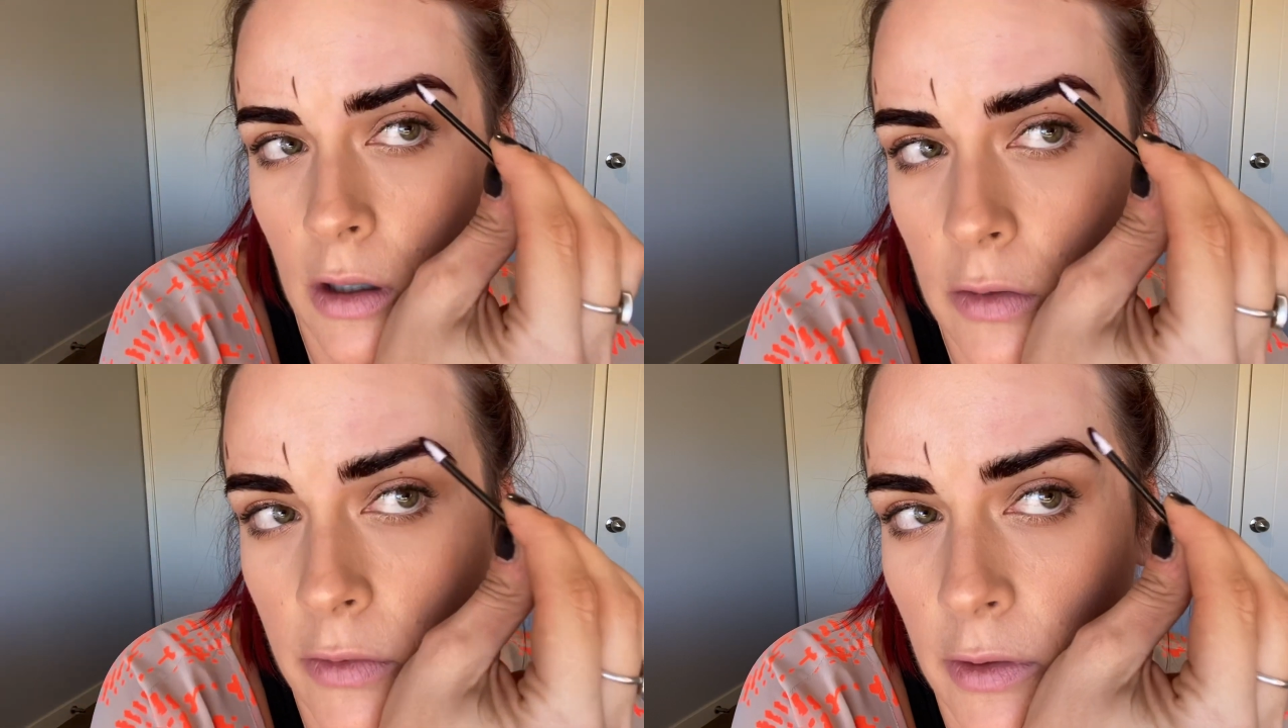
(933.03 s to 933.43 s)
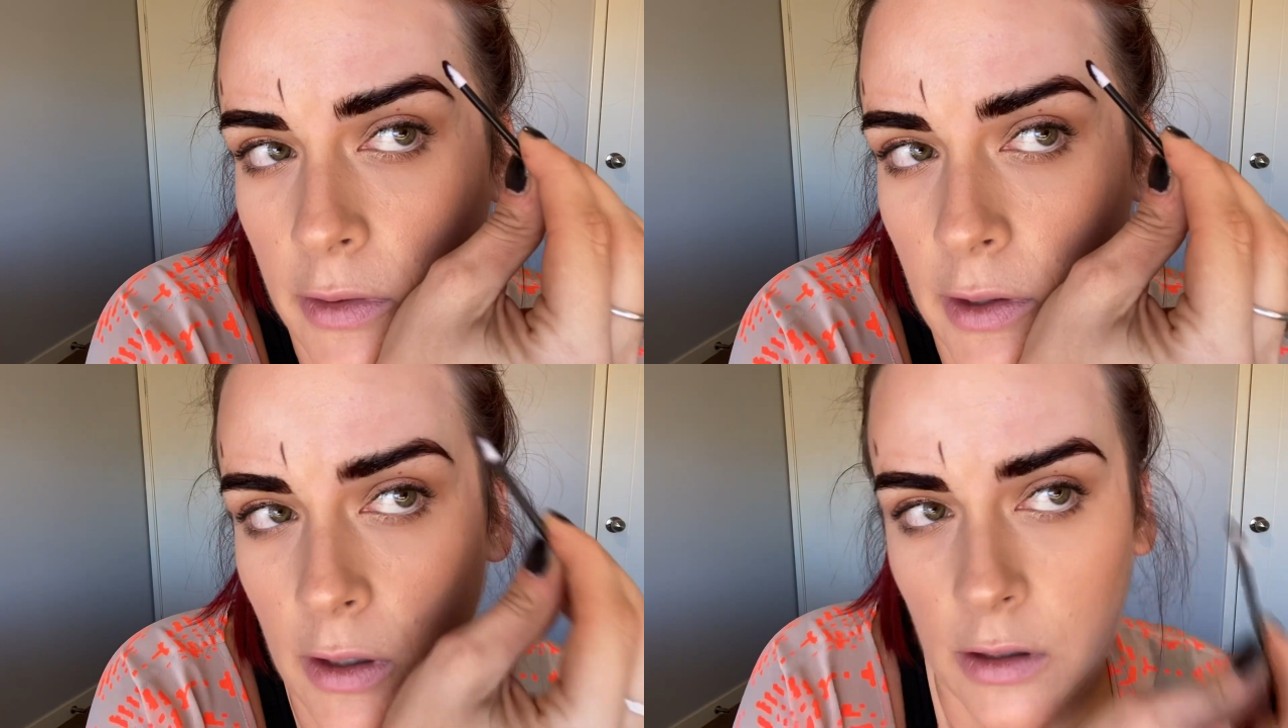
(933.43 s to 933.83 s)
so
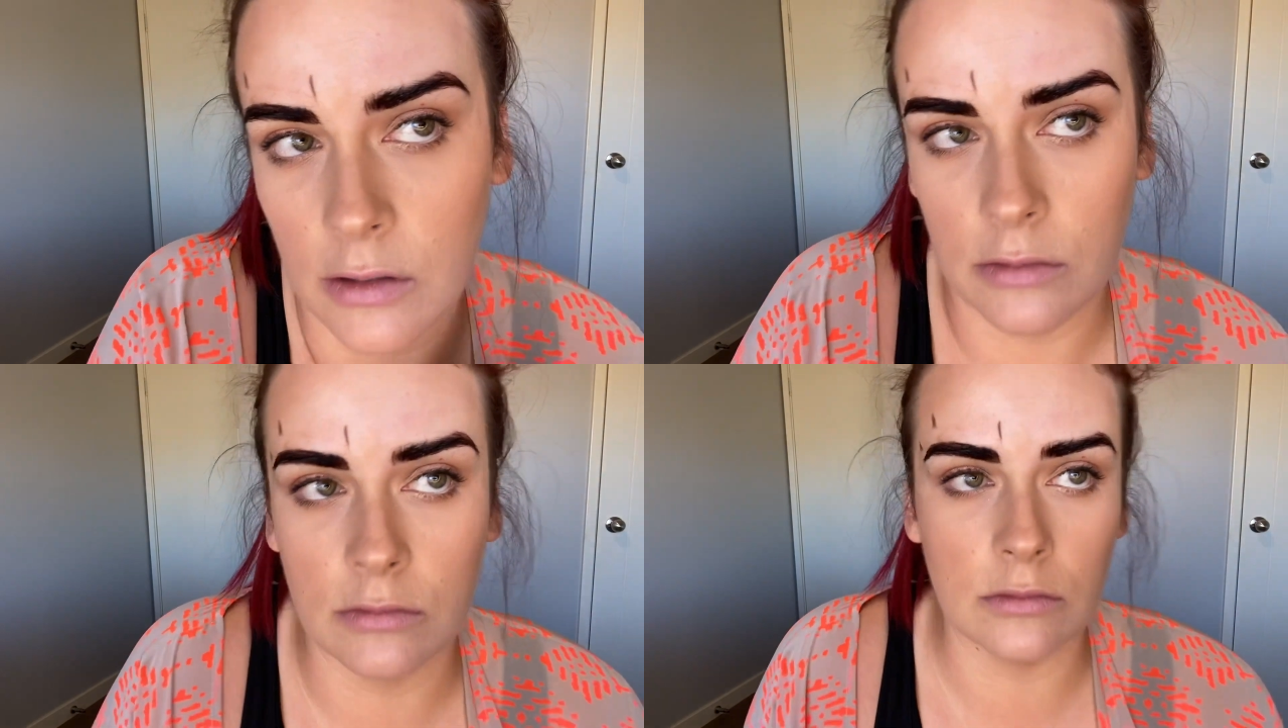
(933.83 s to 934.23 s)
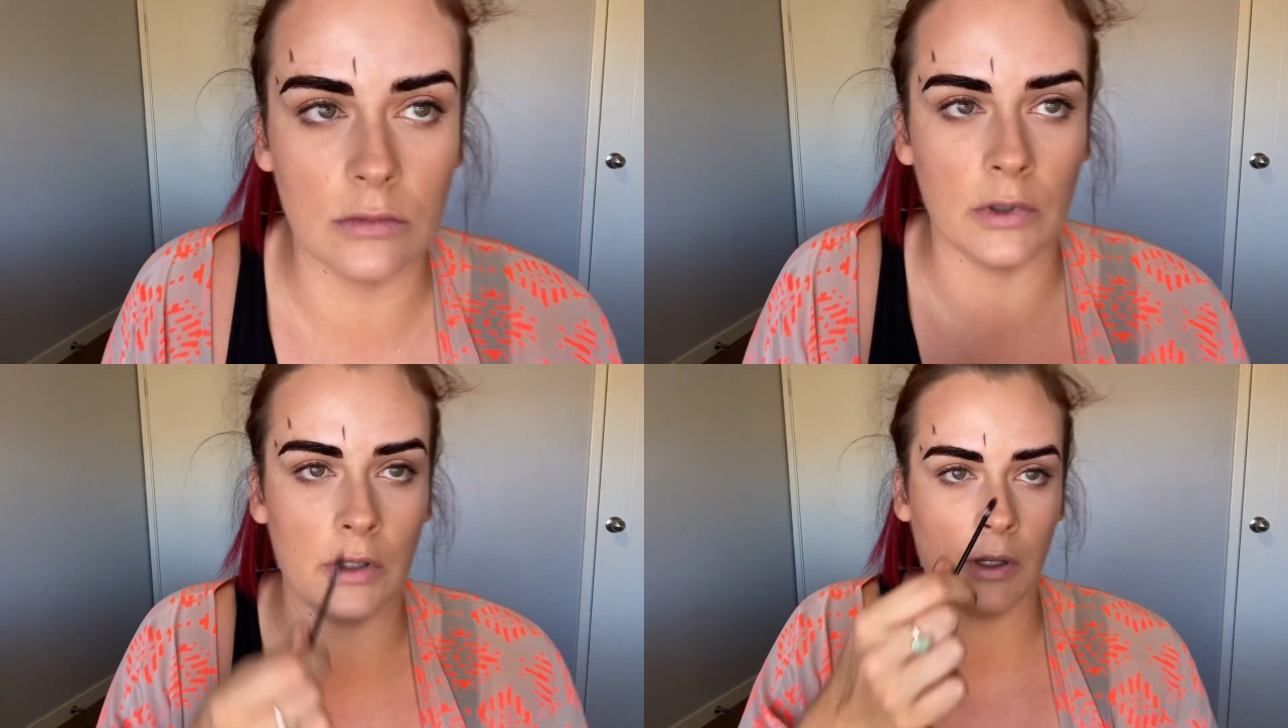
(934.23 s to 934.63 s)
that
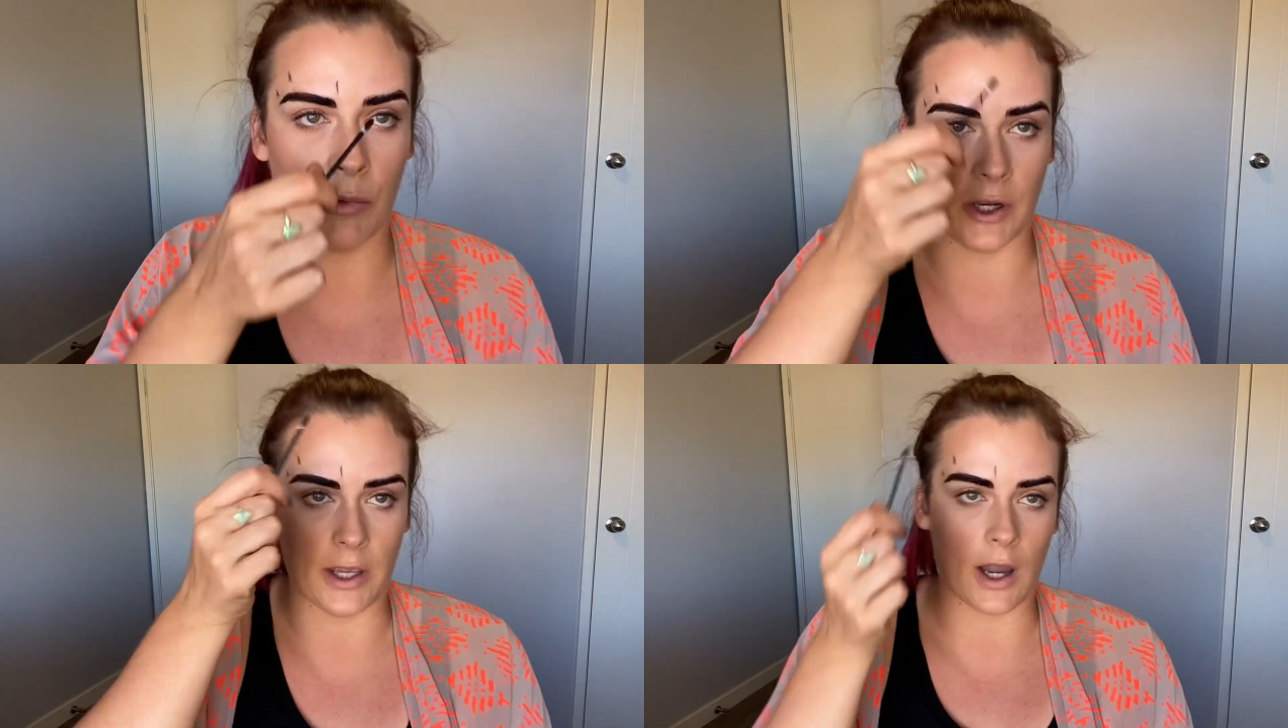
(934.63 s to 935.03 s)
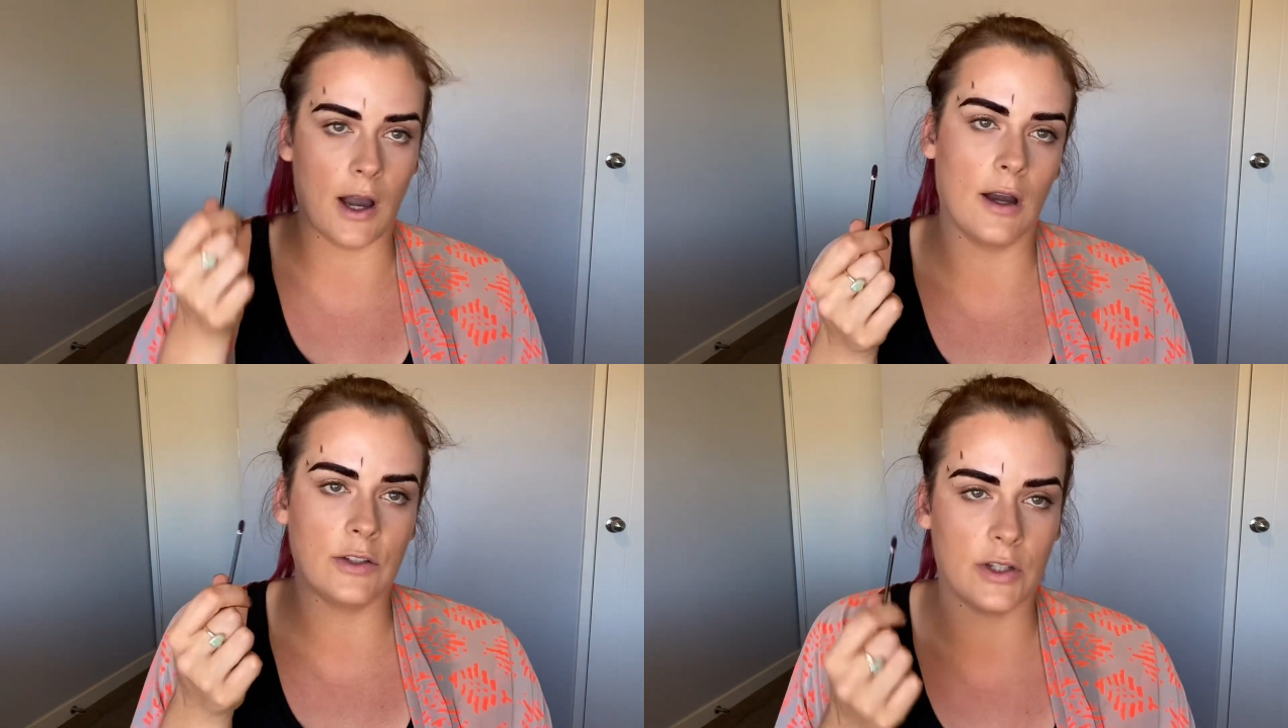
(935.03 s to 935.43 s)
you bring your
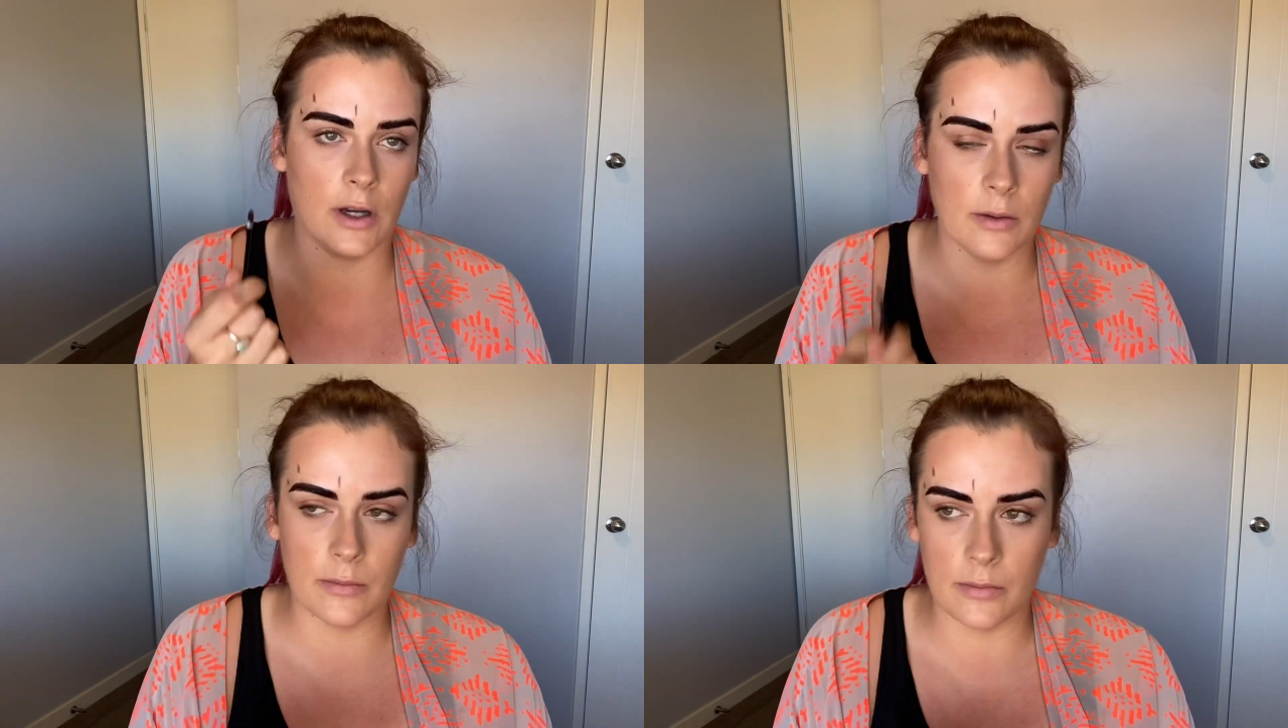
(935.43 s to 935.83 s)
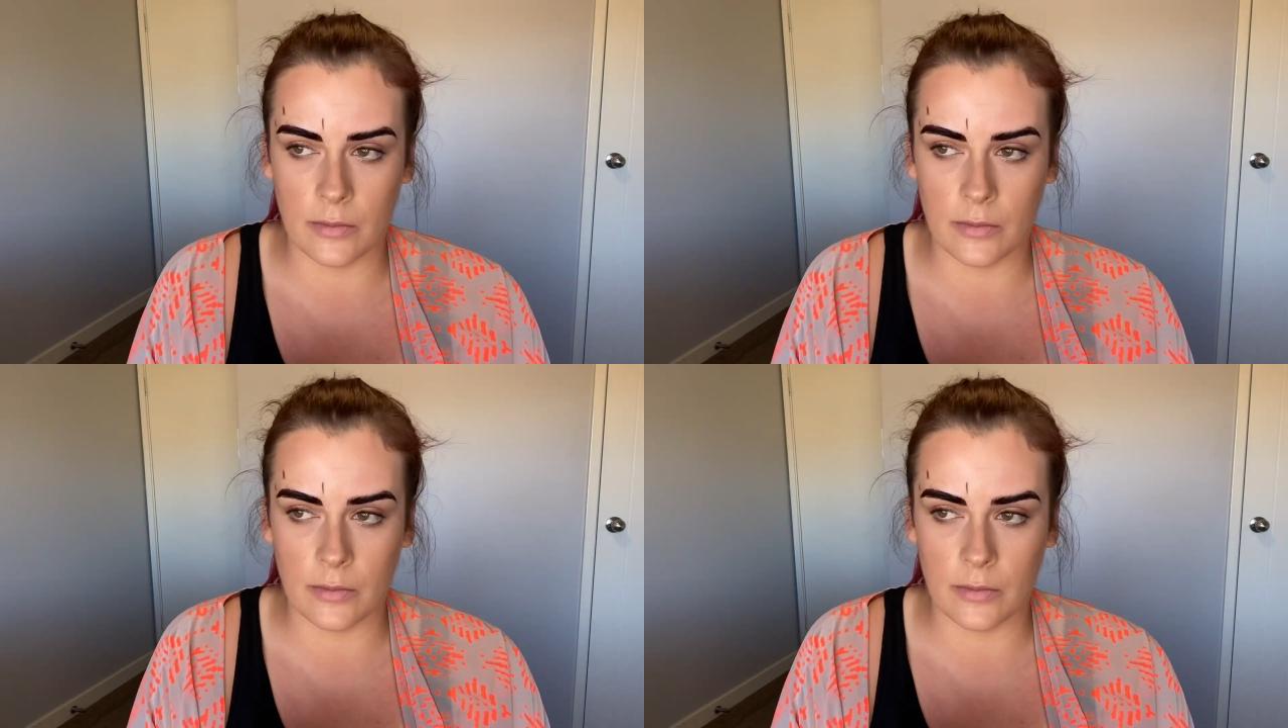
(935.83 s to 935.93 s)
arch up,